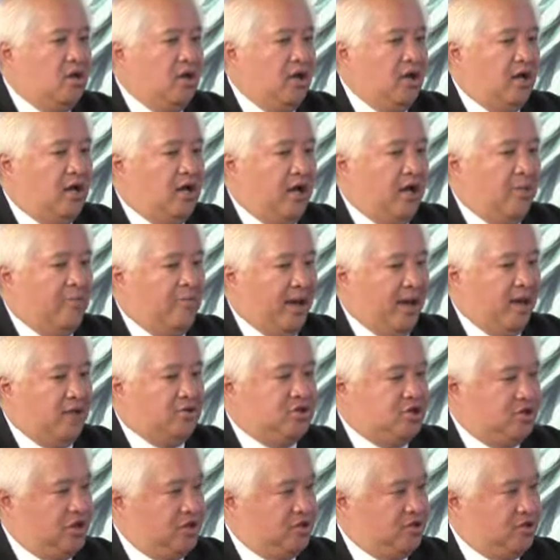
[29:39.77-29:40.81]

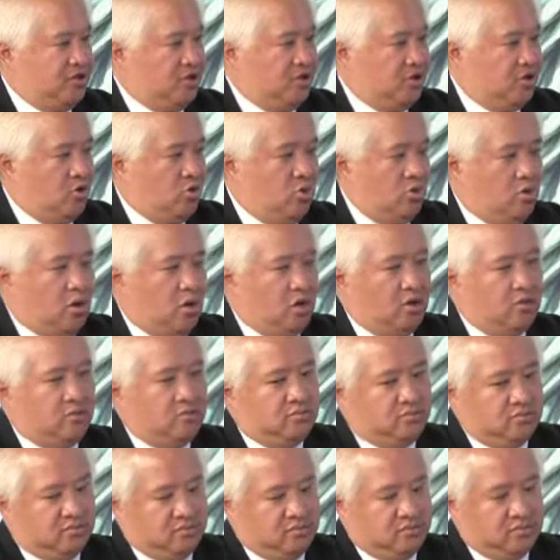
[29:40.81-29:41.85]
about changing the court
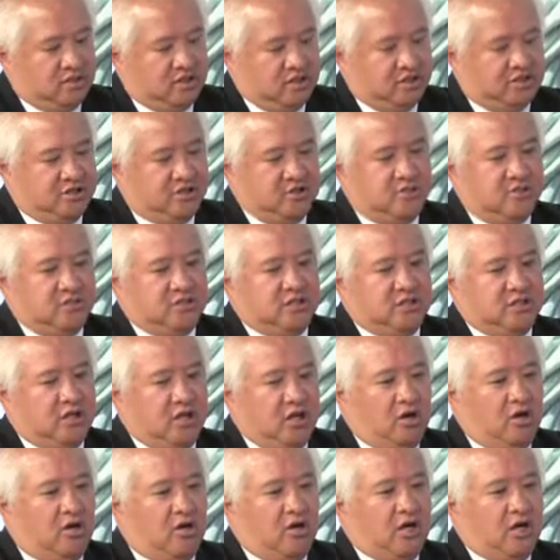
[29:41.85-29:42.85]
such as Mr. Letter,